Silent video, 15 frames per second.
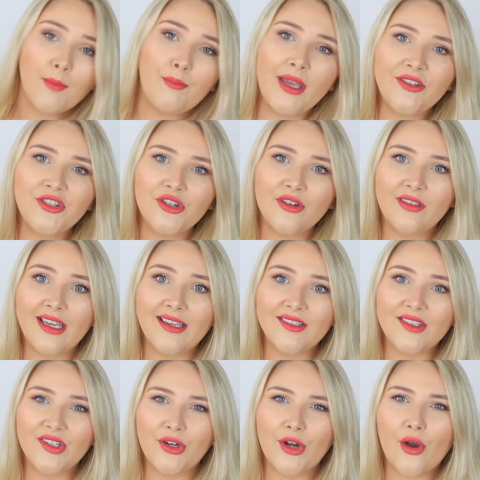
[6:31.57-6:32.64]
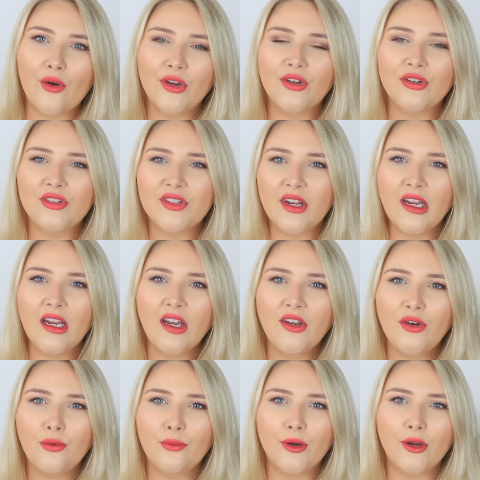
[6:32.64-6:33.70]
Picture this, you know, you're sitting in
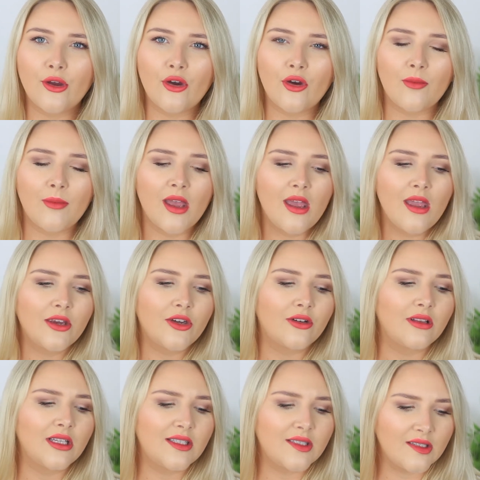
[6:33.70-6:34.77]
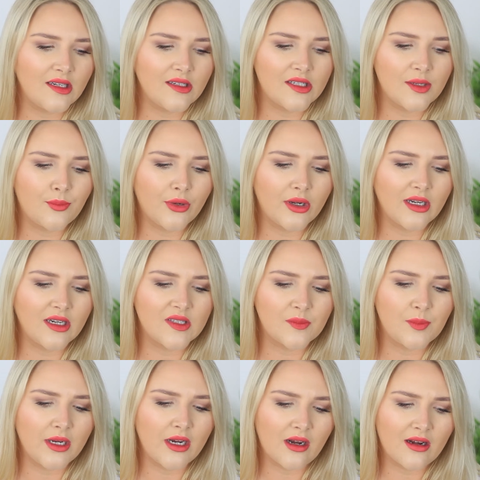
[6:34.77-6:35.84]
your room, you're listening to Britney
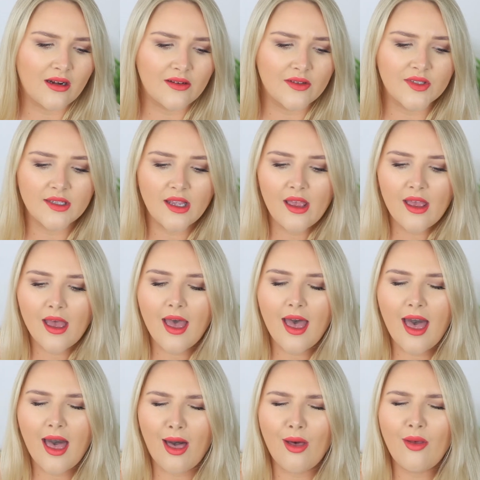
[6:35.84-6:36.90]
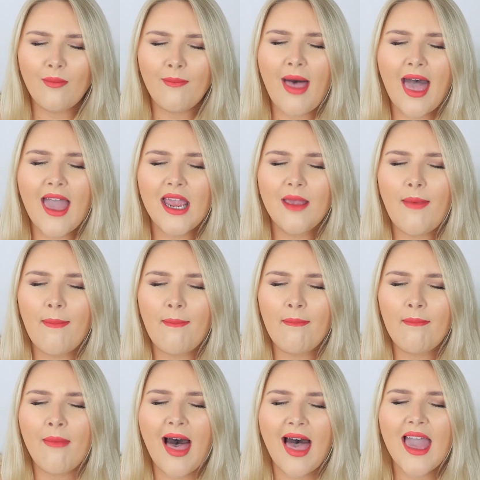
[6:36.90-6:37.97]
Spears. Oh baby,
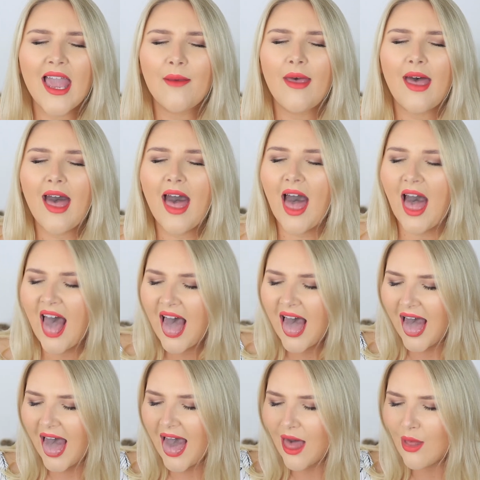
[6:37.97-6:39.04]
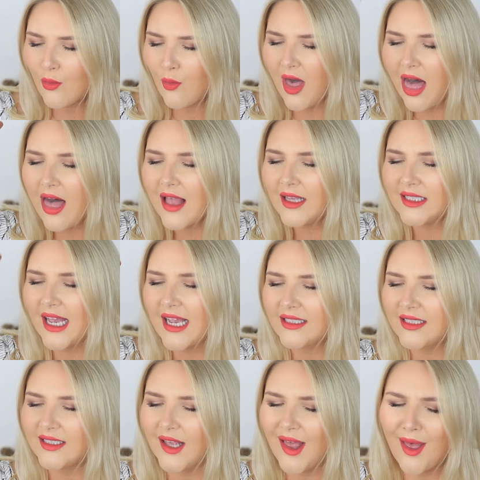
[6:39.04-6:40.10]
baby, how was I
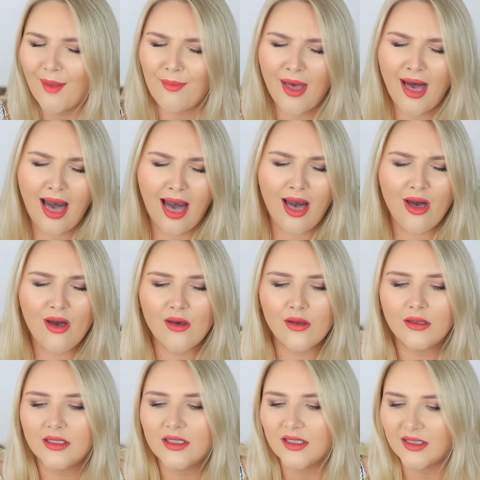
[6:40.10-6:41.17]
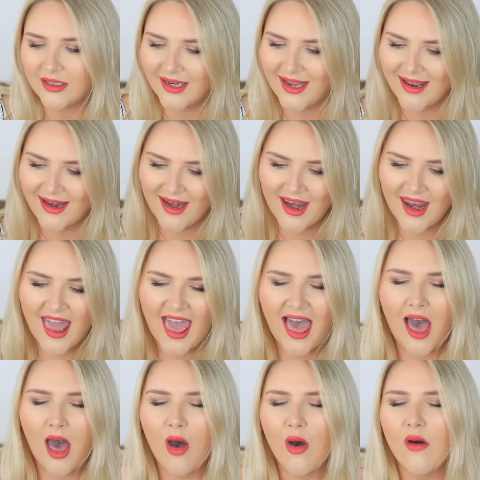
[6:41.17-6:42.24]
supposed to
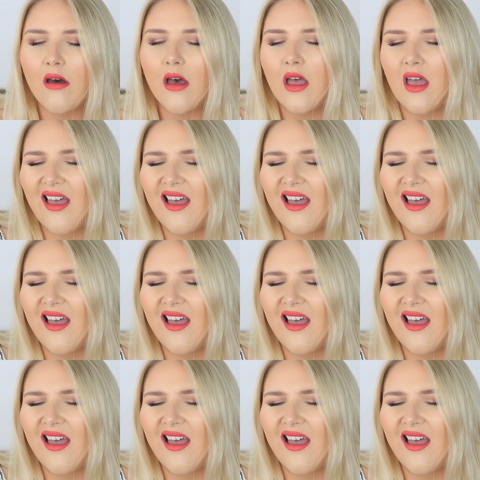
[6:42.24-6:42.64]
know?